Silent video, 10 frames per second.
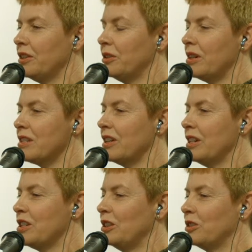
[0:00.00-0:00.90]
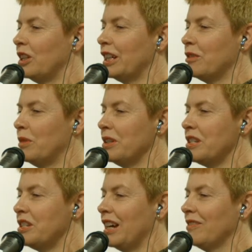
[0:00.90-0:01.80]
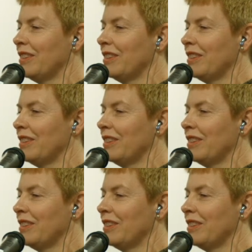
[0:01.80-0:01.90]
thought I was going to look like a monster